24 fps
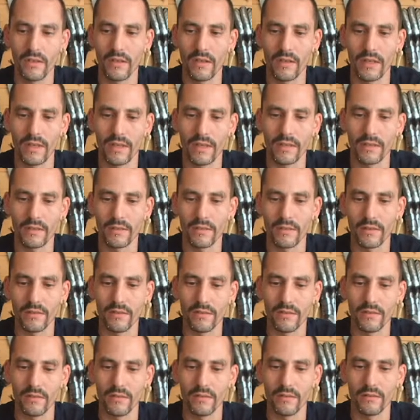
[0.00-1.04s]
and
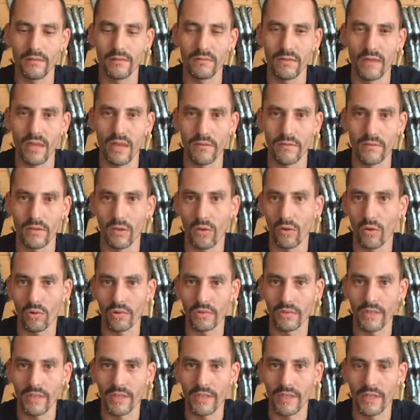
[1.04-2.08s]
have it all
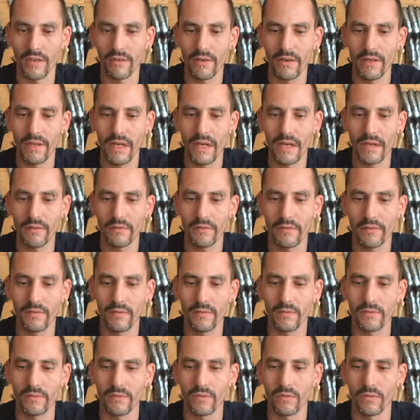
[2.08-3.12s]
day carry knife
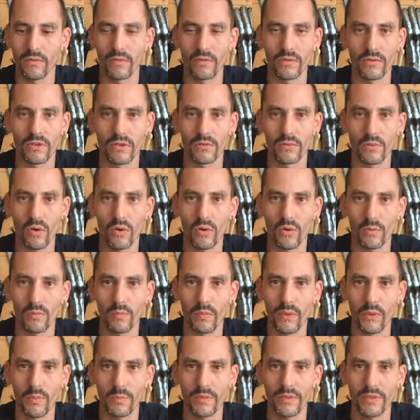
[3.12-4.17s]
for small
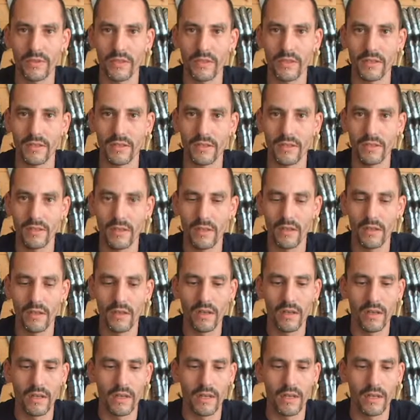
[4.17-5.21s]
purposes,
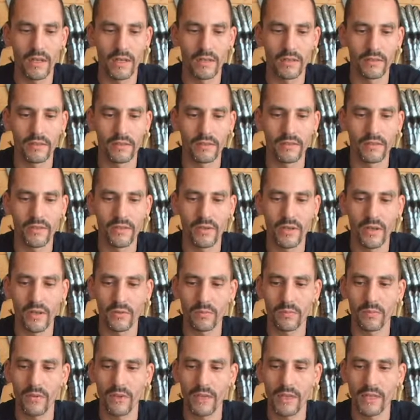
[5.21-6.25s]
and it turned
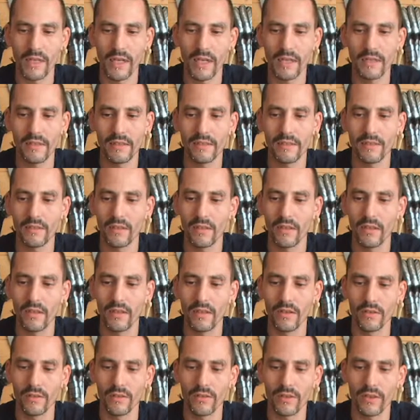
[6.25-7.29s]
out pretty nice.
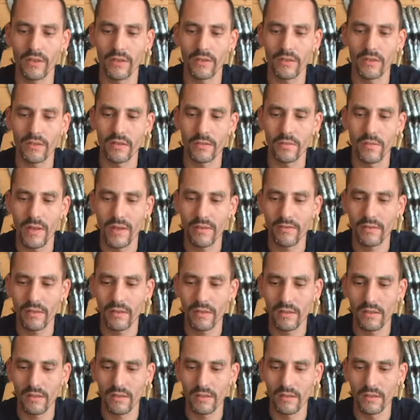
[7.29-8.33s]
Just the
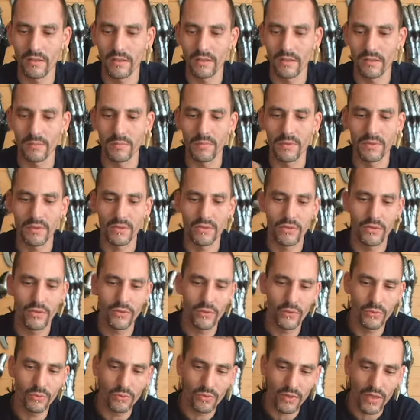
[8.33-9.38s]
bevel is a bit
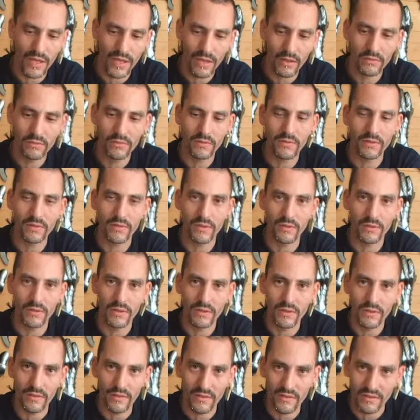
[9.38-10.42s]
too round, so it's
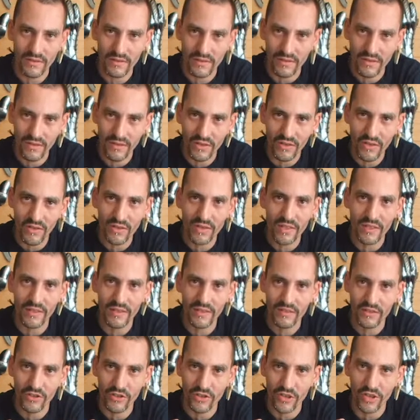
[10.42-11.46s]
not
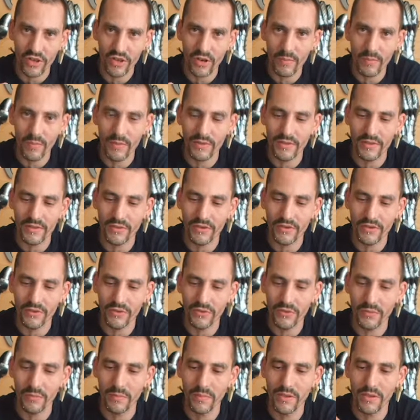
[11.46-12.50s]
as sharp as it
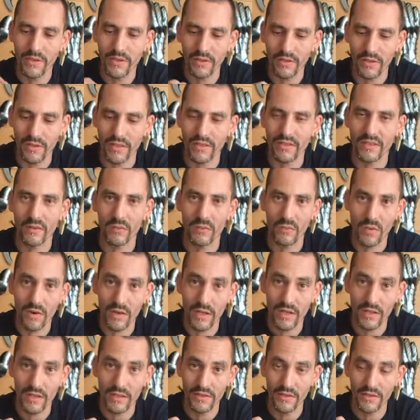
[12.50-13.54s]
should be or as I
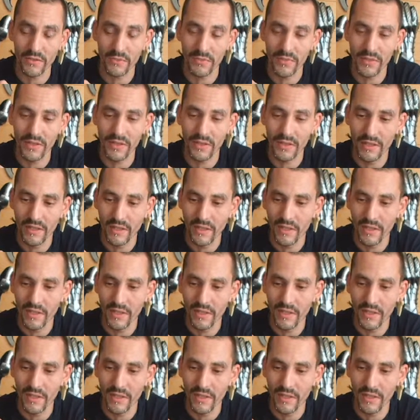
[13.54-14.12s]
wanted it to be,